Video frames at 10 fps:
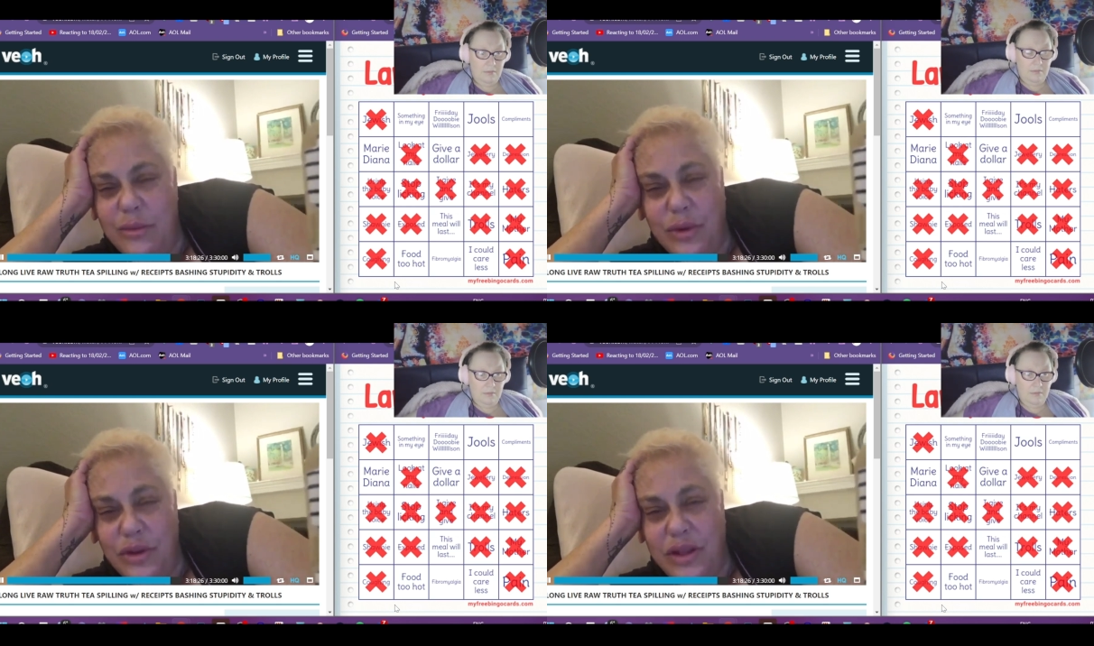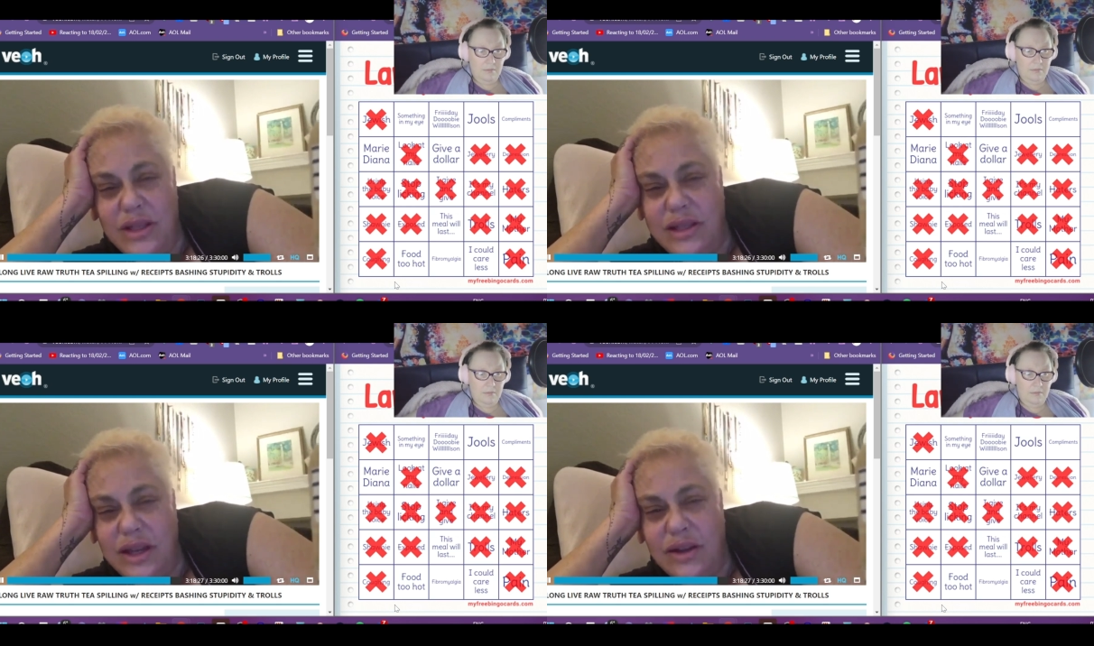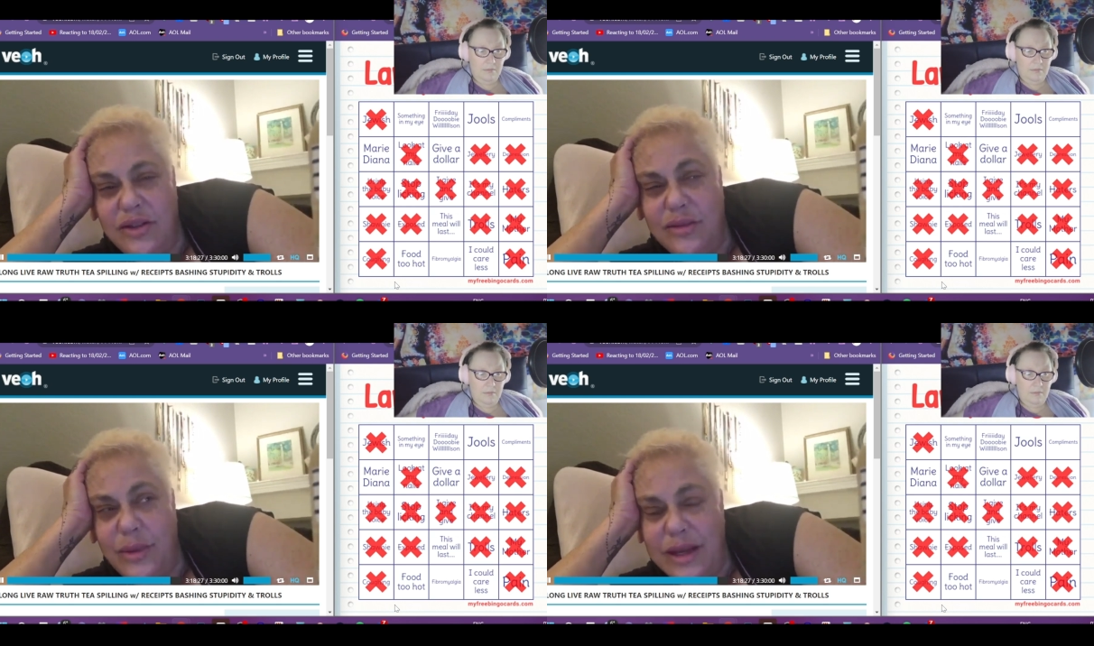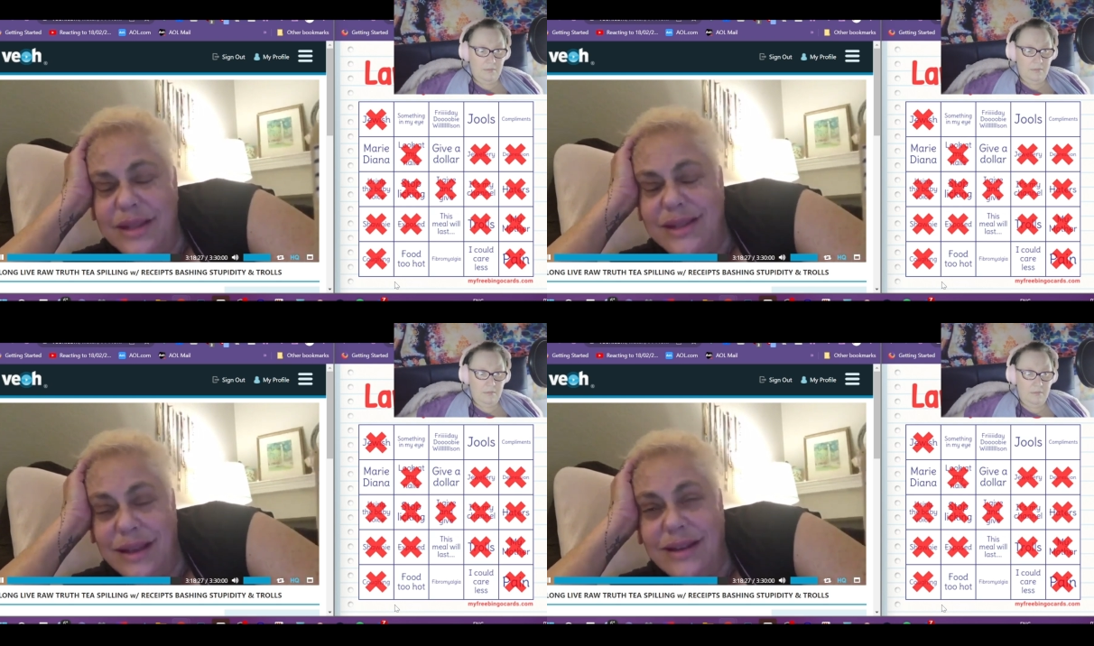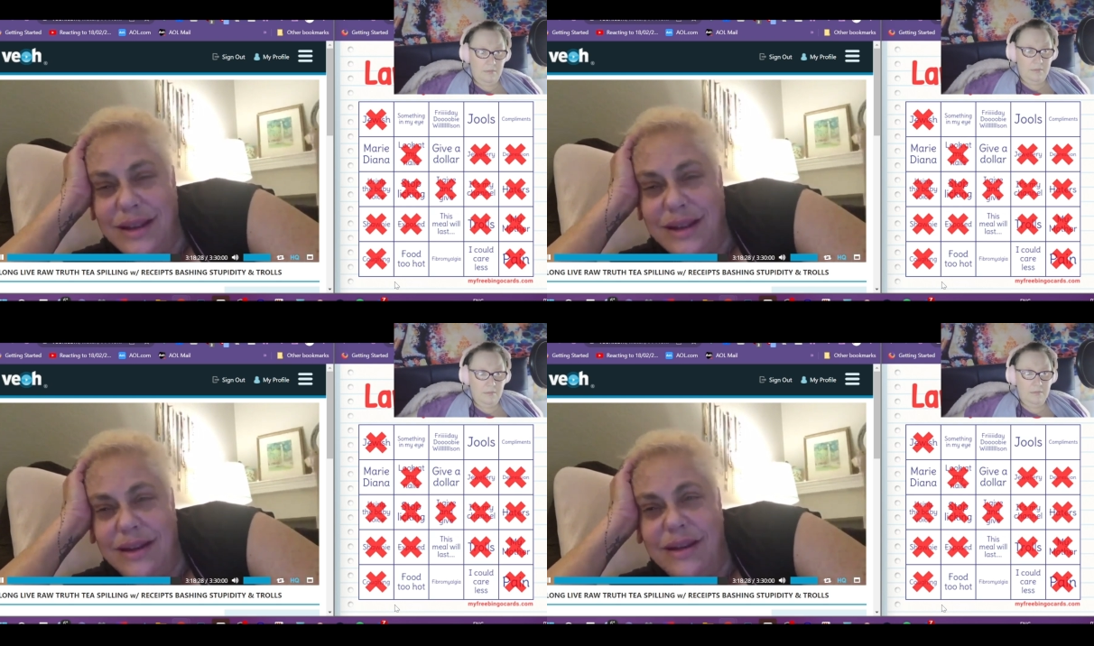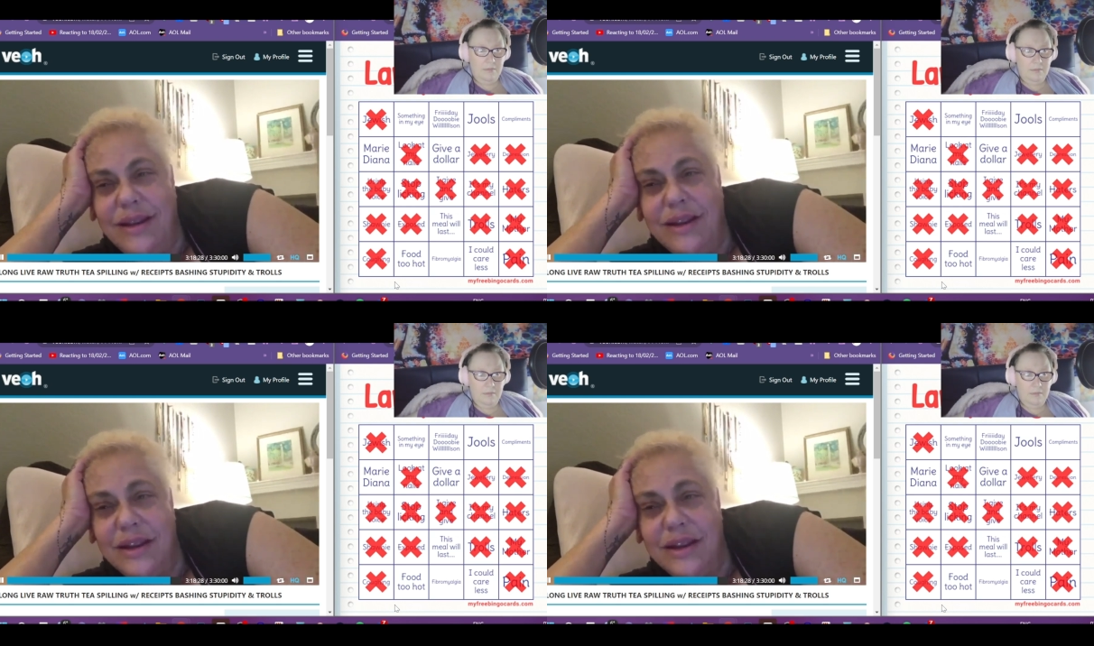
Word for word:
Speaker 1: I didn't put the stickers. My son did,